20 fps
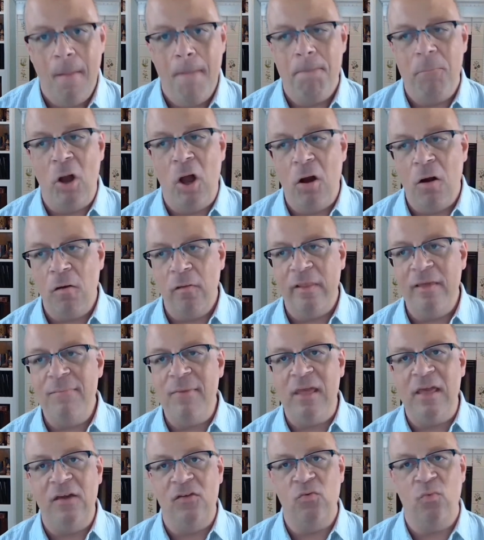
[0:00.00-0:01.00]
partly
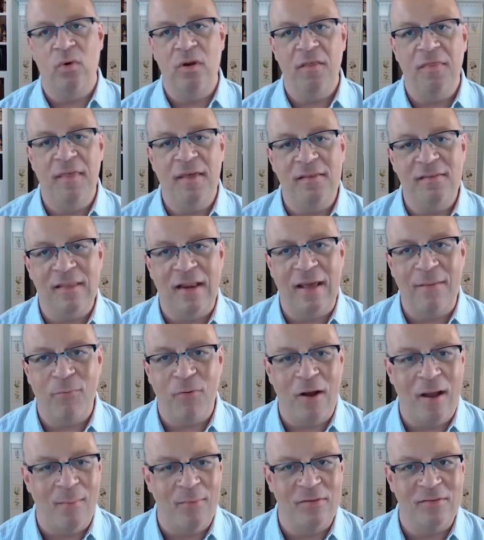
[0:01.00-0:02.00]
because one of the things that I
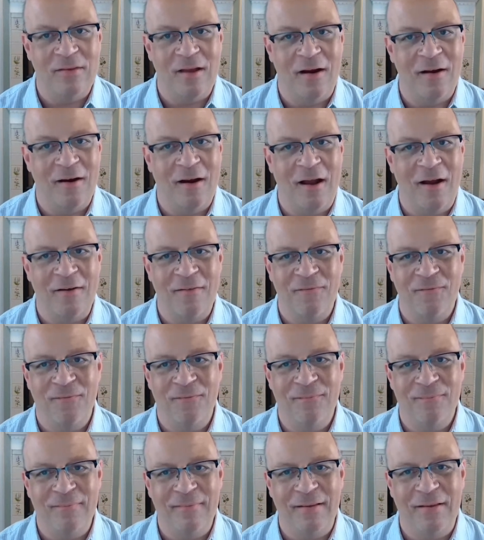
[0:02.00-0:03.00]
promised our
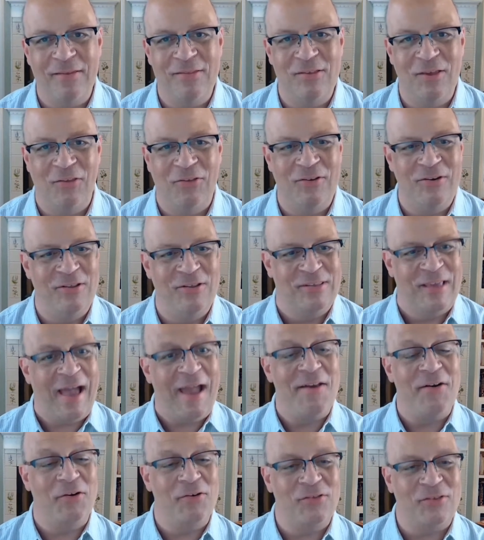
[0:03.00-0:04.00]
consulting
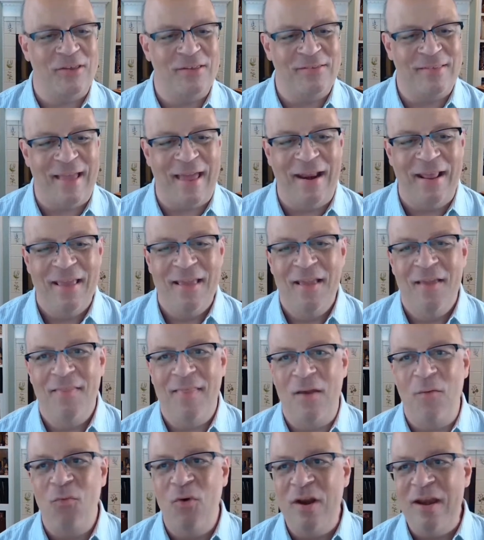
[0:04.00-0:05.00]
designers is that
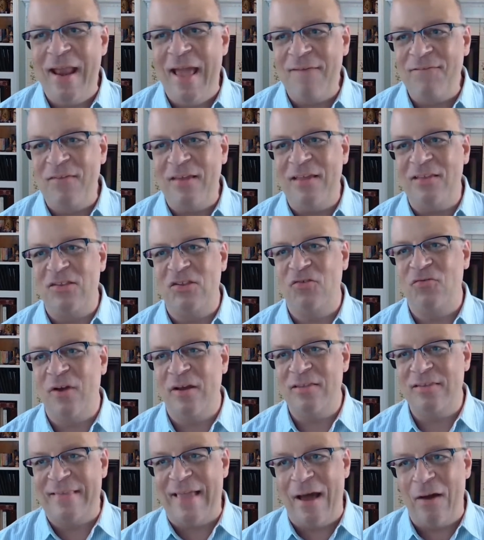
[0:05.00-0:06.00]
they wouldn't have to get
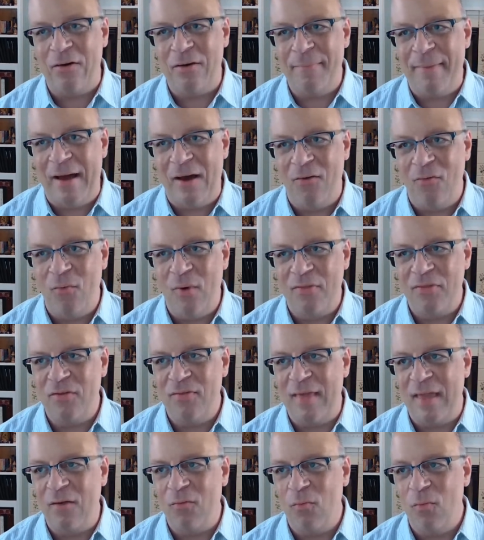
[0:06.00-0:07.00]
stressed out about whether
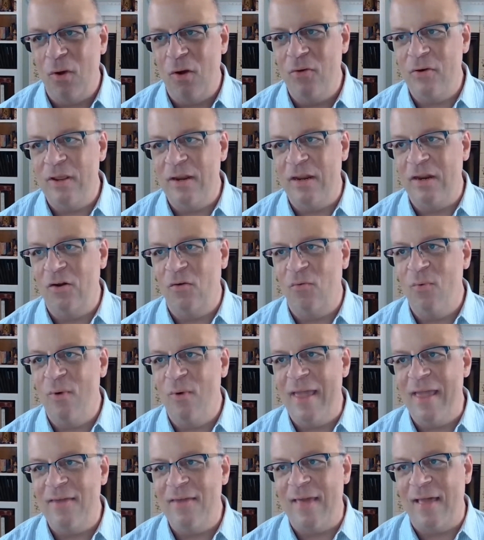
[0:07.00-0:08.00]
they wrote it in a
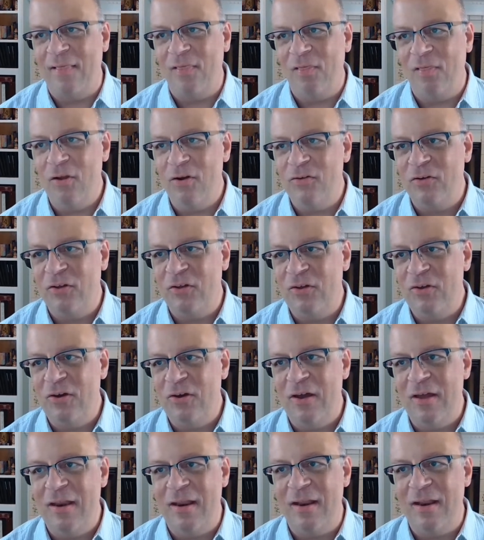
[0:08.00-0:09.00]
way that looked
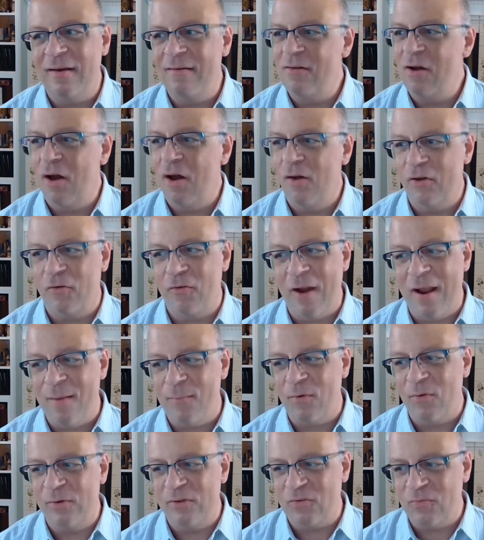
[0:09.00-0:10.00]
good and all the
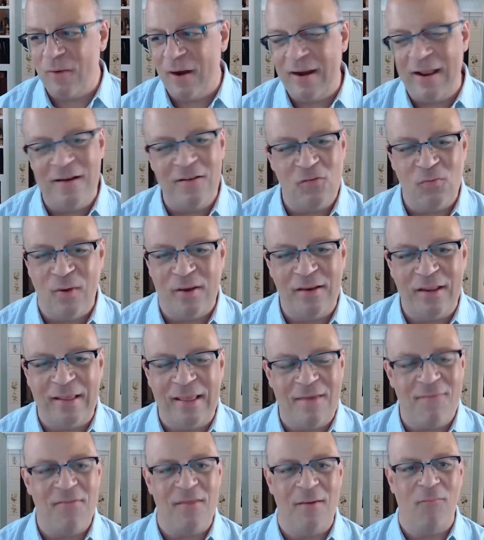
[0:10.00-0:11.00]
grammar was right. I just wanted to
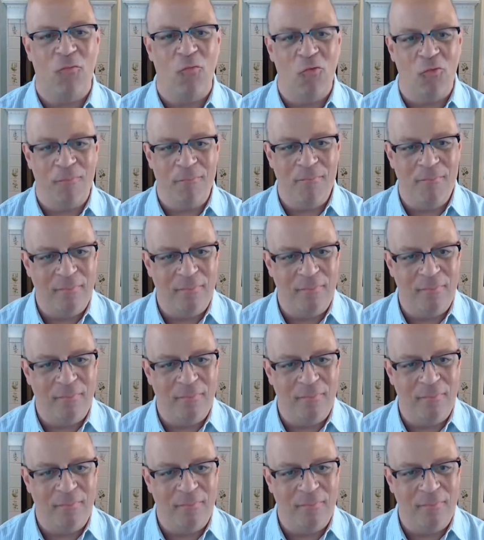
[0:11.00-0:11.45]
give them